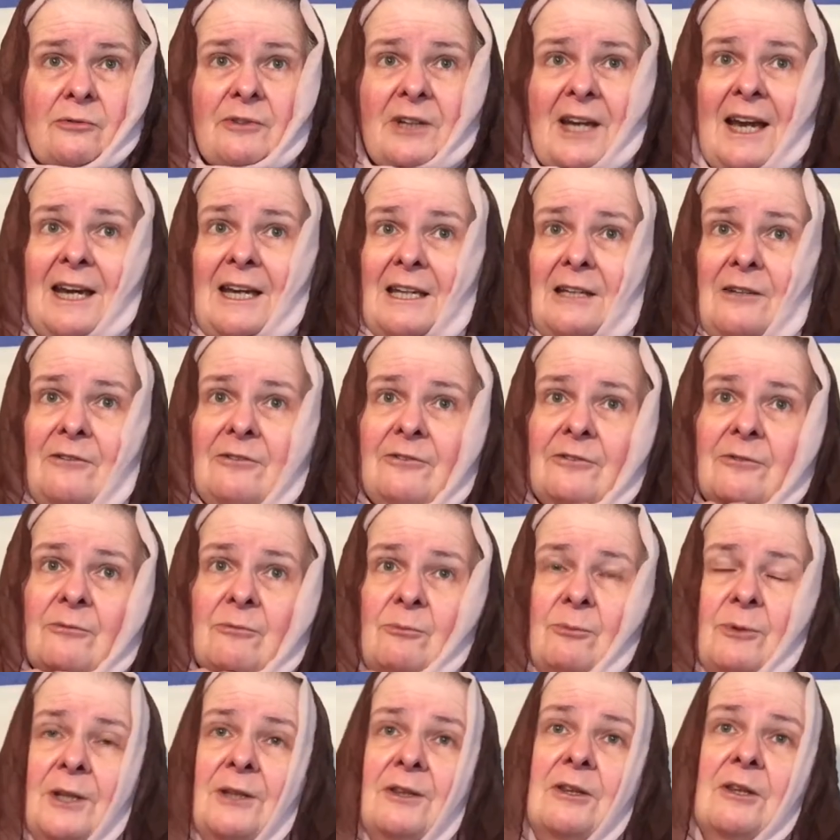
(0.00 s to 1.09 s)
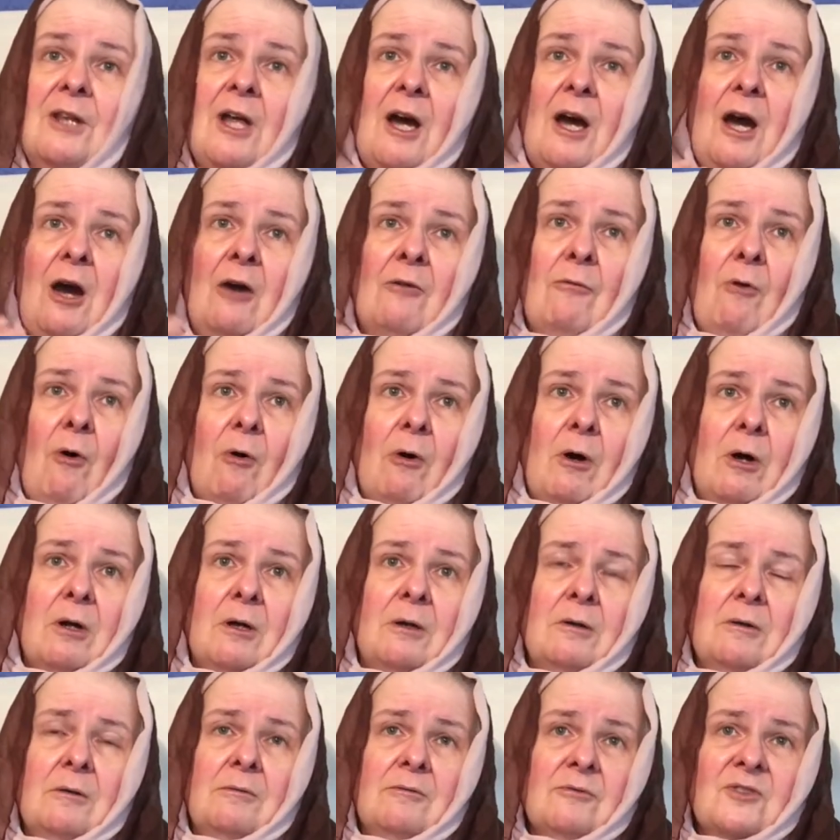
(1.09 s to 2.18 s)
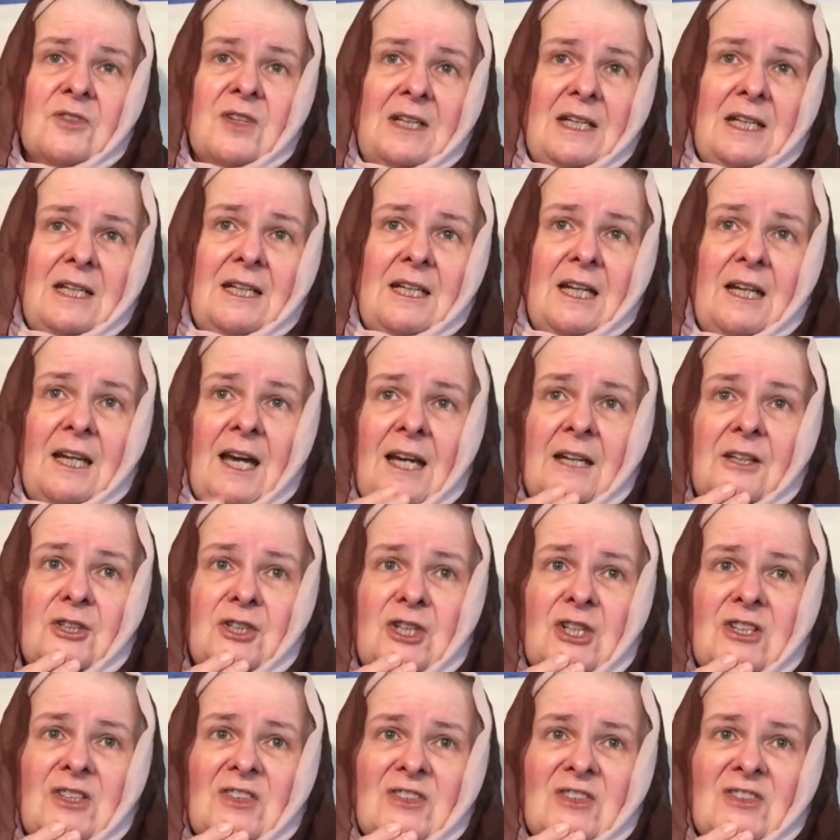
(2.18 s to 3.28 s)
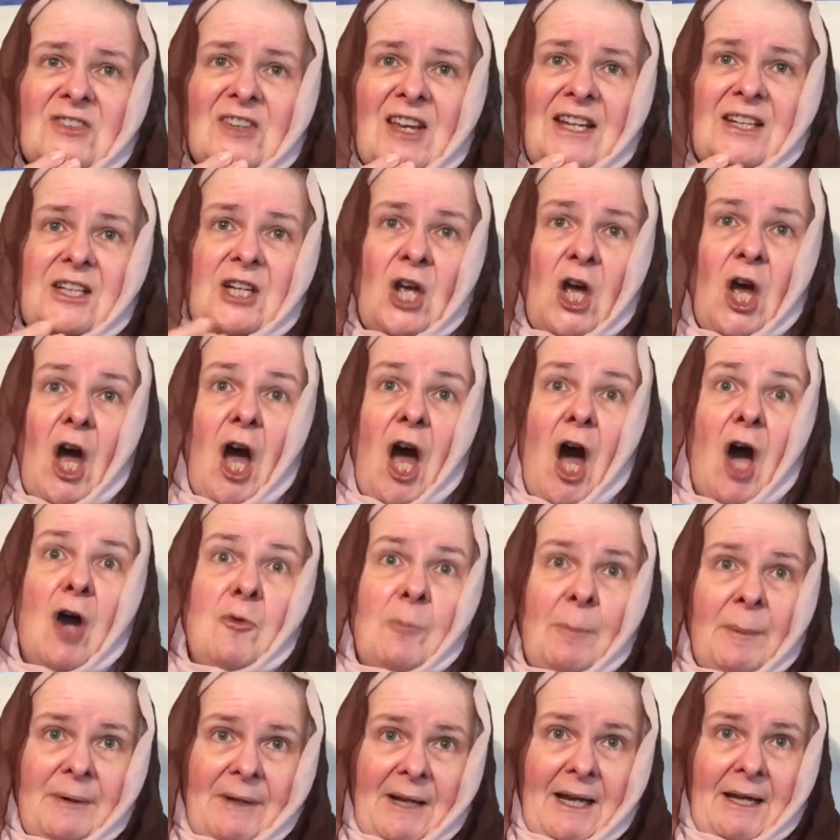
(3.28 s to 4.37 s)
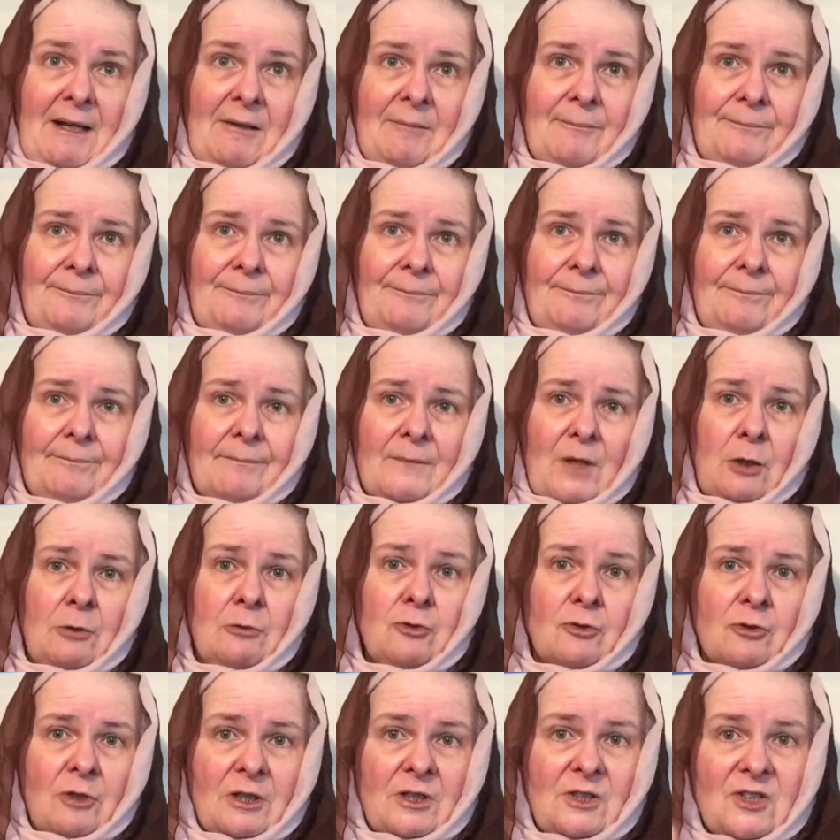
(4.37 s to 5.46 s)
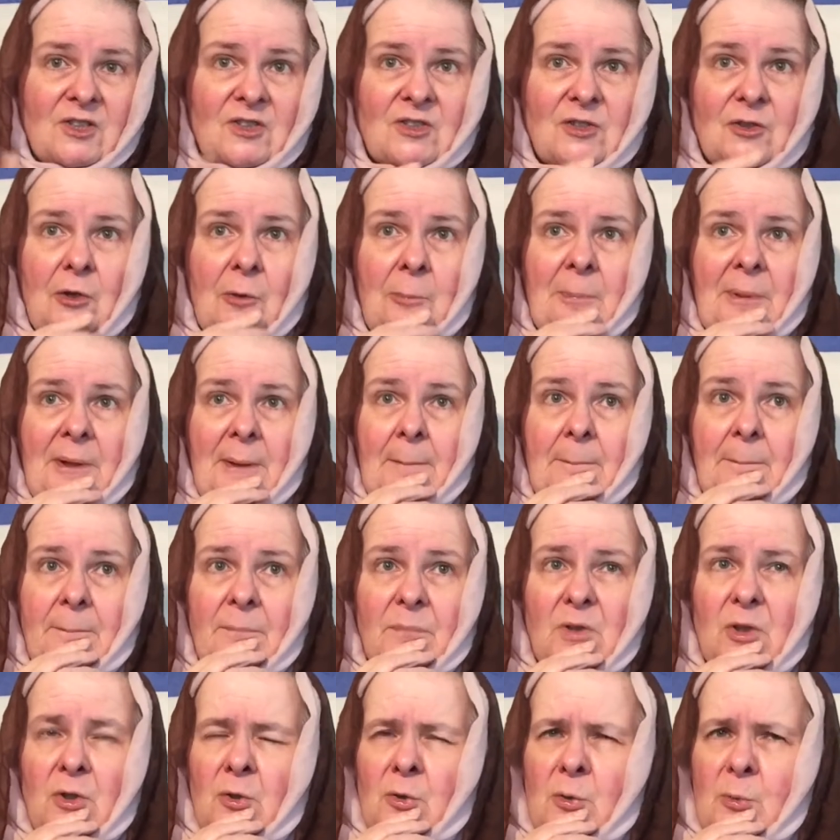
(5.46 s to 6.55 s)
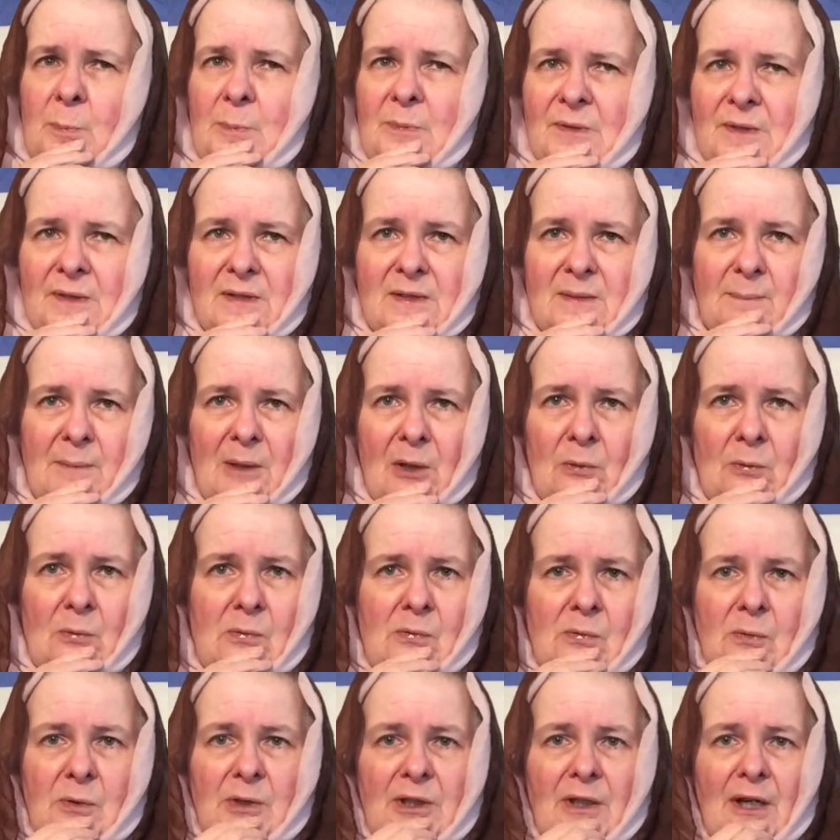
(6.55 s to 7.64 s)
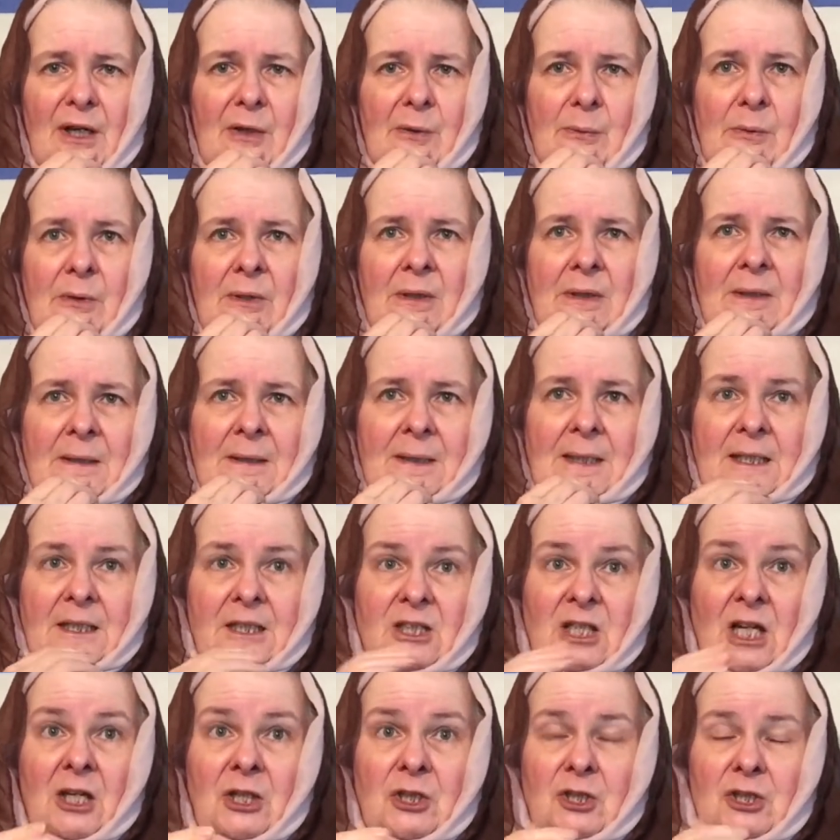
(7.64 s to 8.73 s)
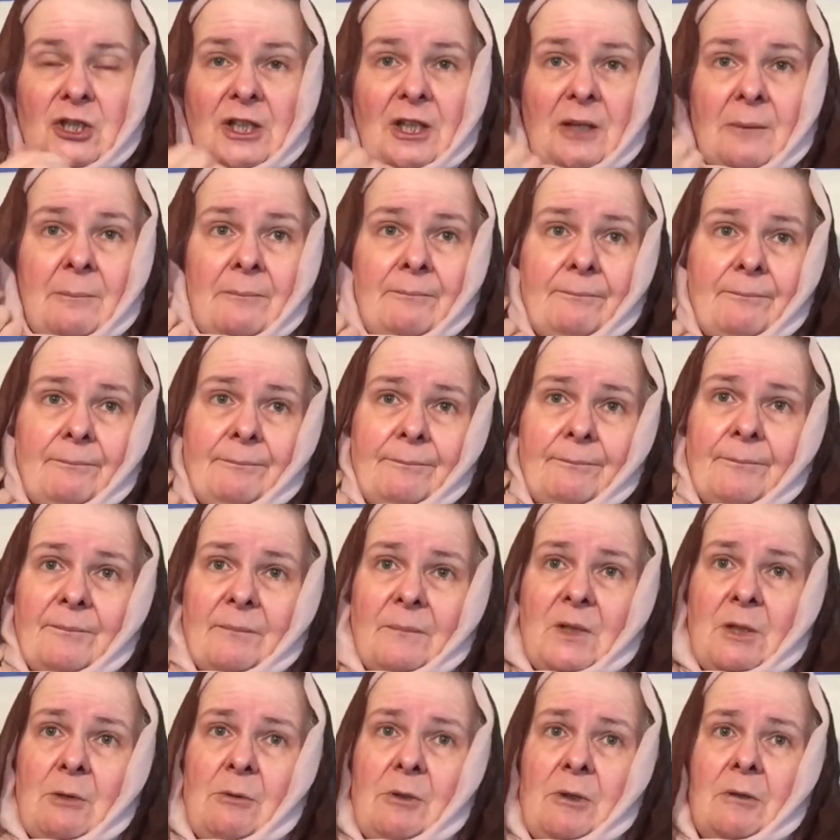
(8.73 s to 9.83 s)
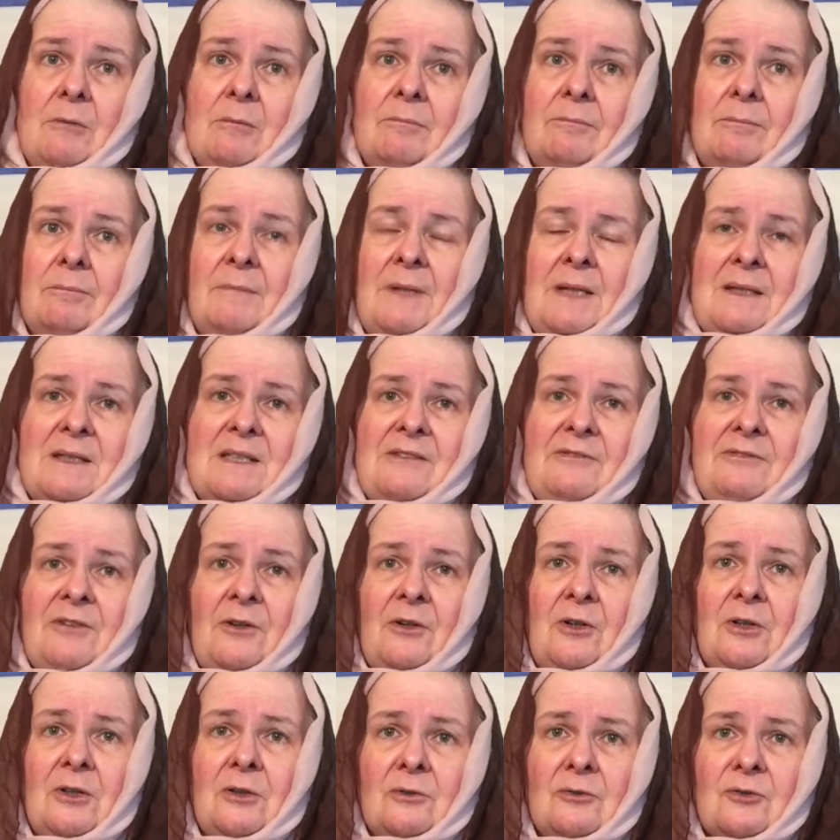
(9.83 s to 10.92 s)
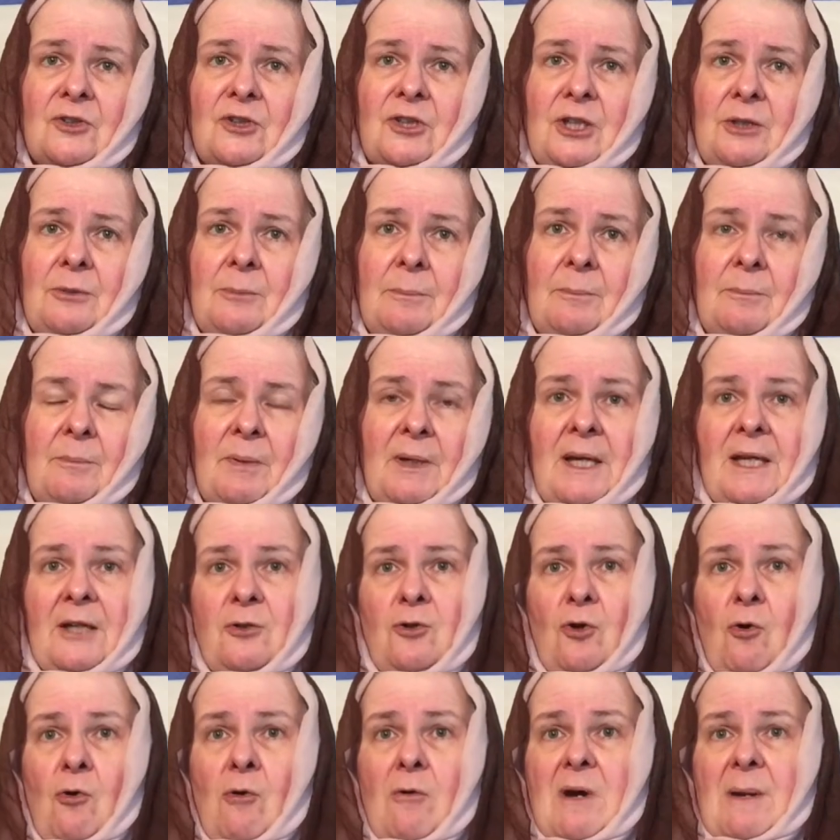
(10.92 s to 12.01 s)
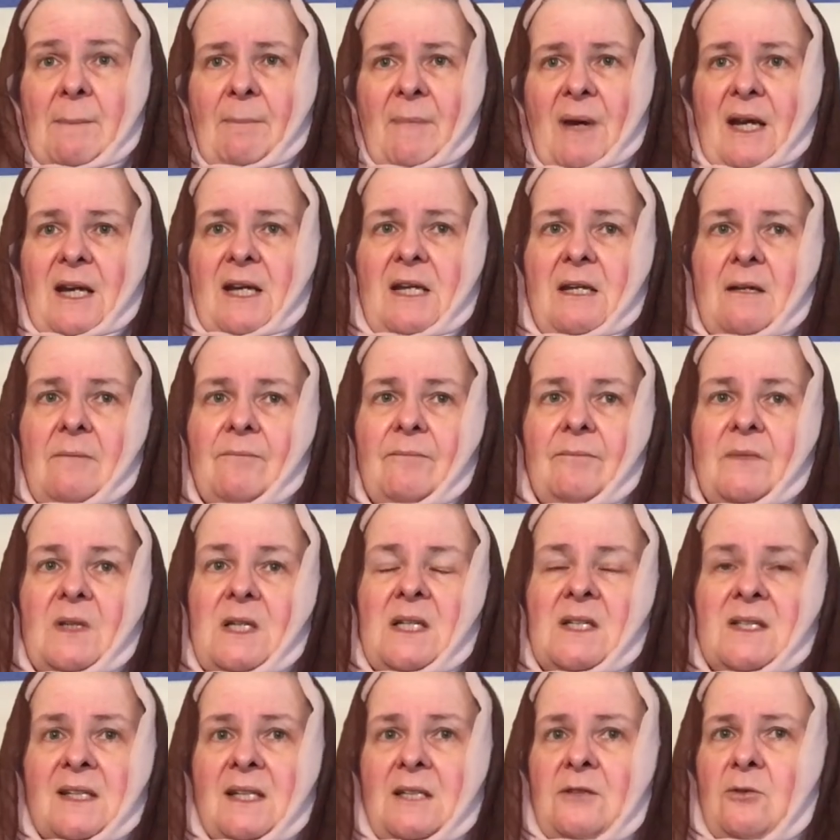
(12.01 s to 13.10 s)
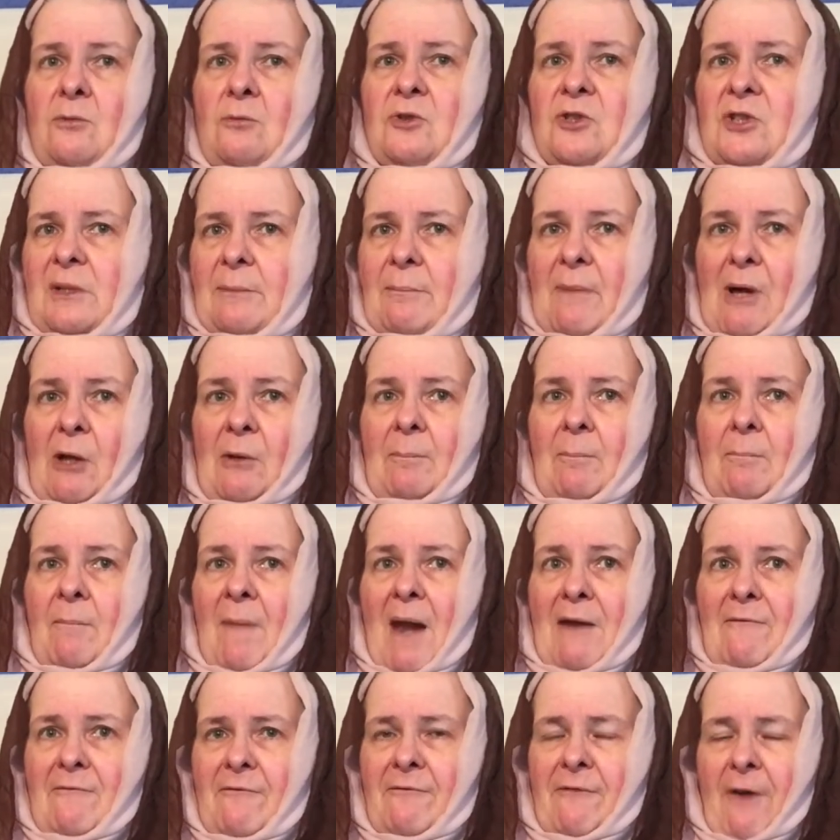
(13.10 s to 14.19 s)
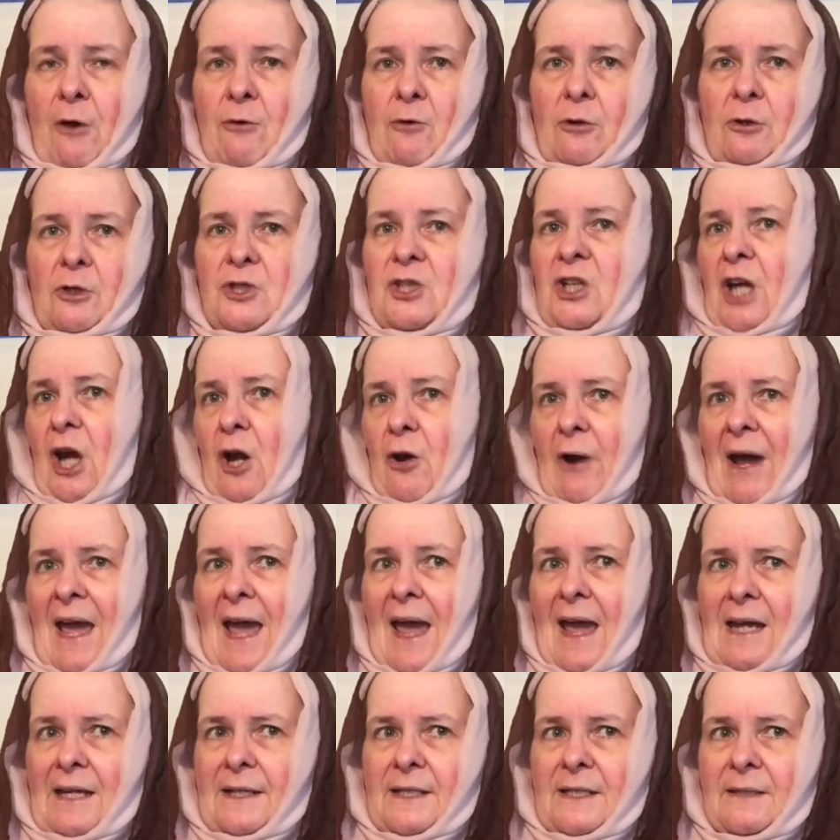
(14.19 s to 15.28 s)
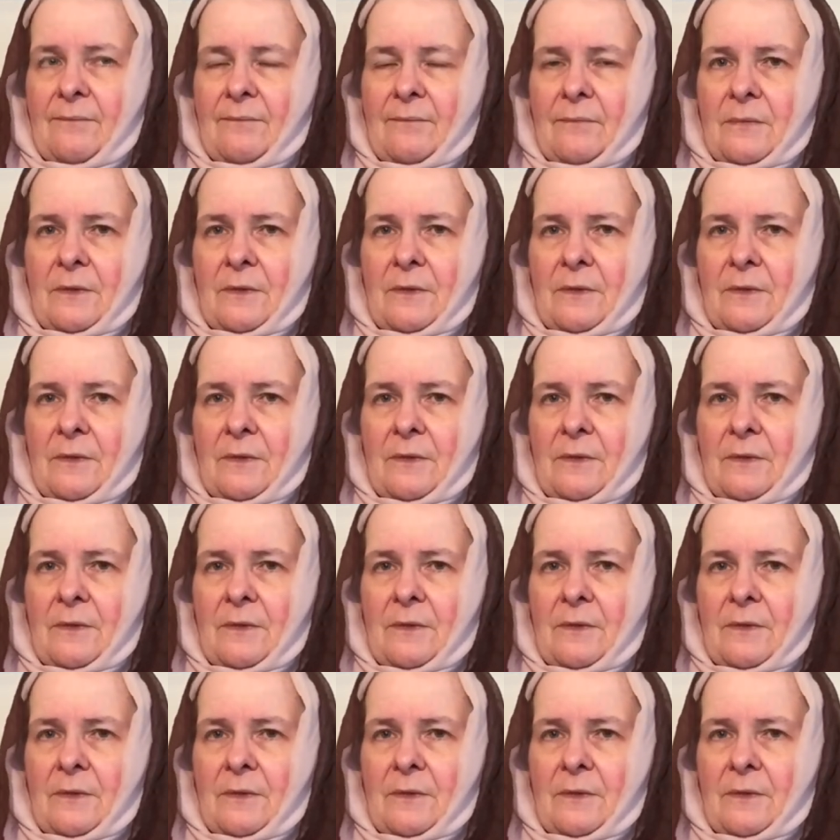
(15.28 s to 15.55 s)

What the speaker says: of cave with a rock sealing it, and Jesus said, "Open it." I tried to stop him. Corpses smell awful, you know, and touching them, well, that defiles you. But ignoring me, he signalled to the menfolk to go ahead.